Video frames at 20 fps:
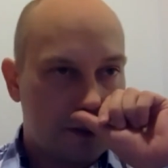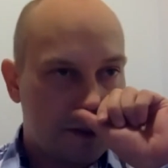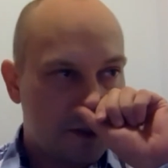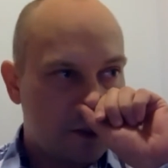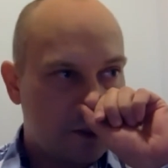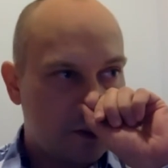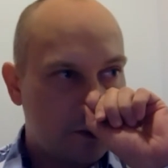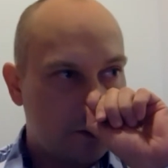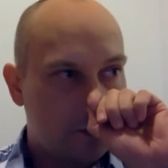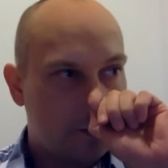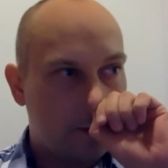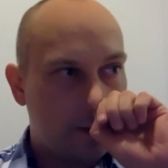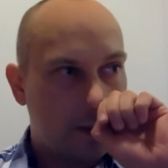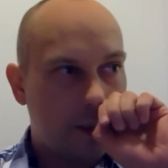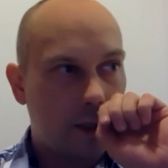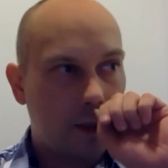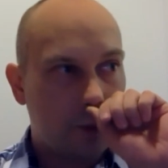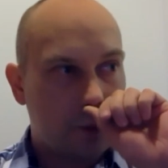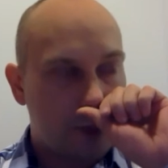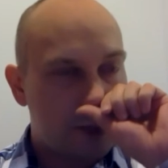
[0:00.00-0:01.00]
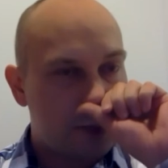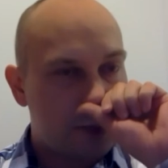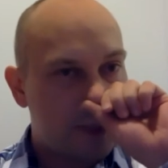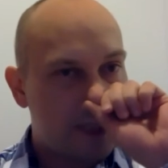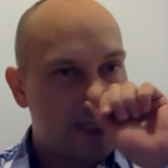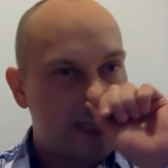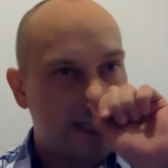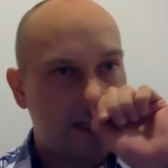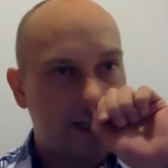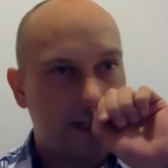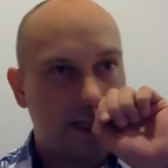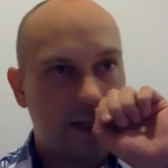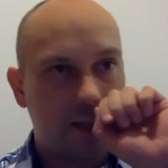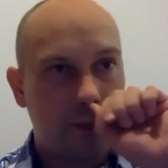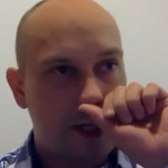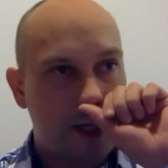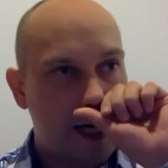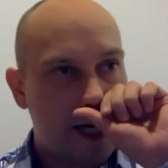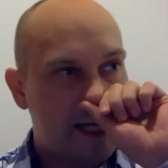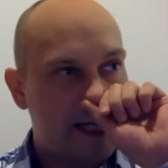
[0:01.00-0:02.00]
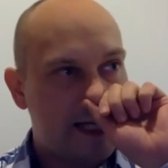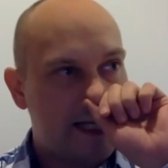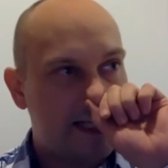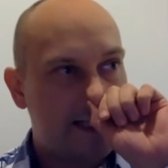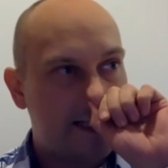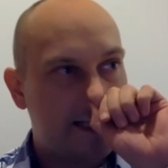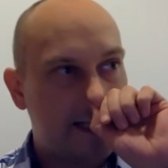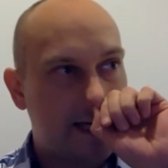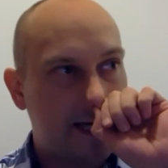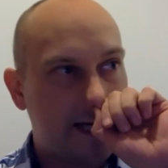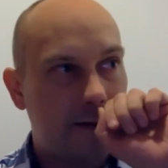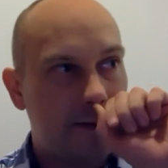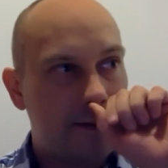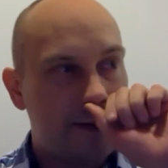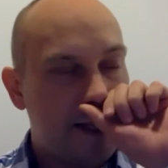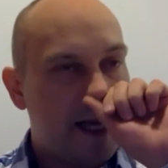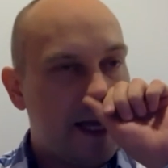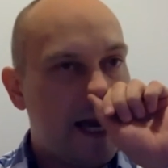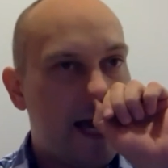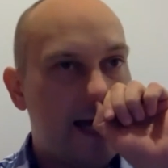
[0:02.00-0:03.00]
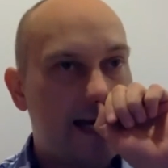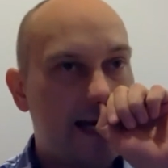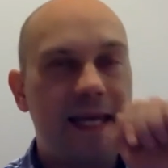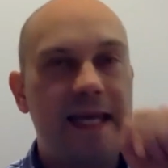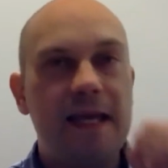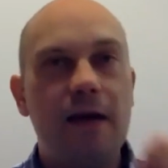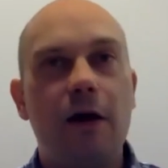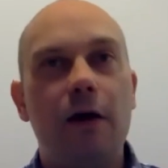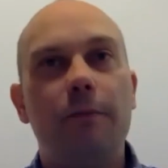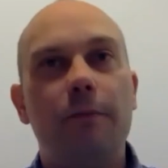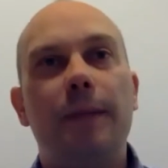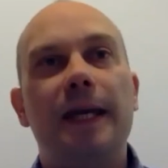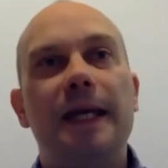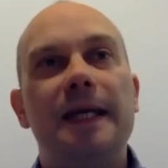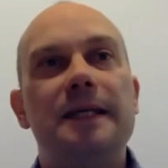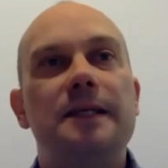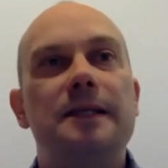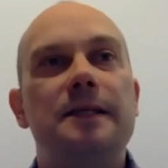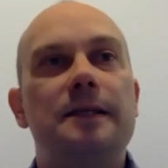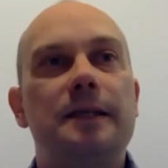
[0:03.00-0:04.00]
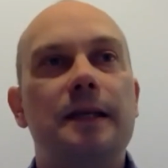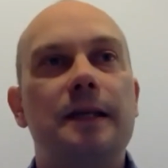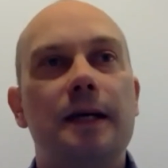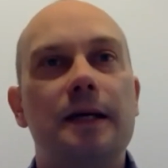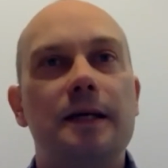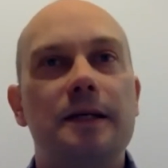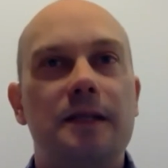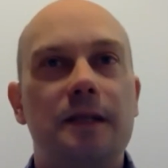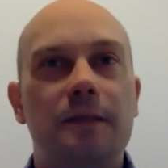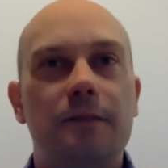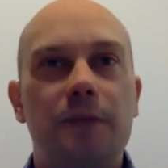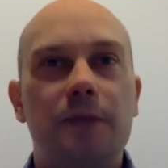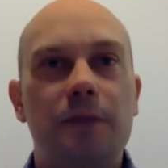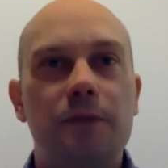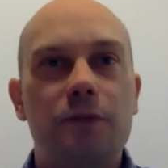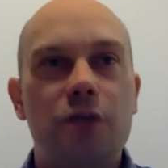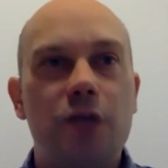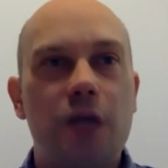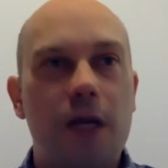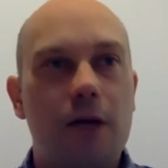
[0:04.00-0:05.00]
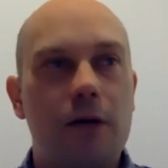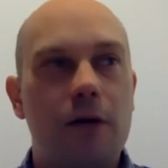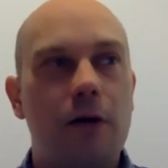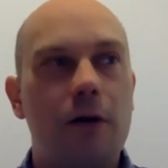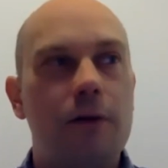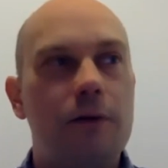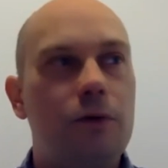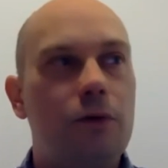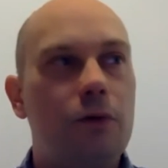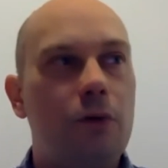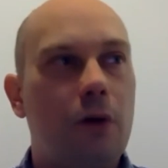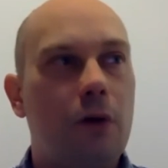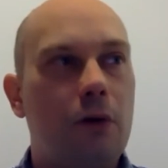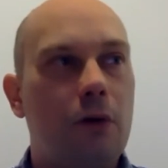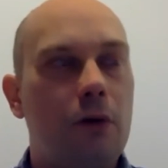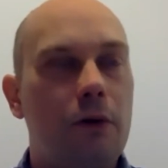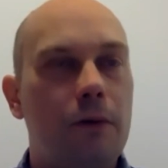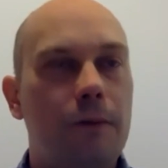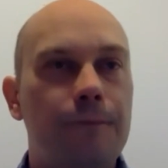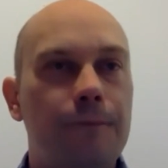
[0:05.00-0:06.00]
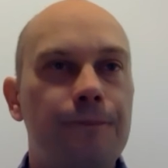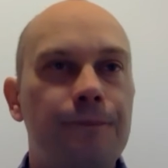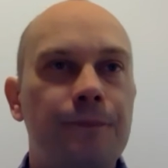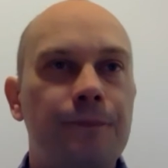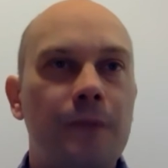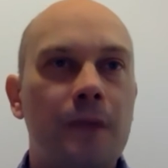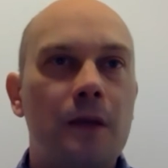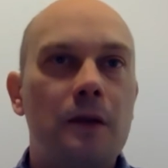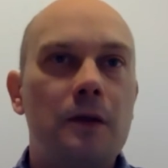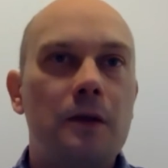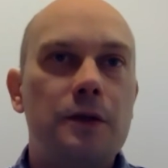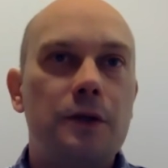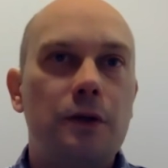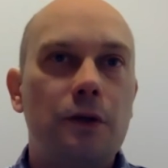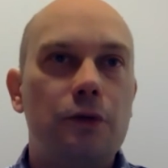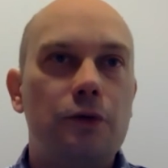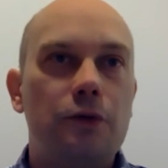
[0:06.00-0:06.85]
So quite recently, we added an AI-based symptom checker to our solution.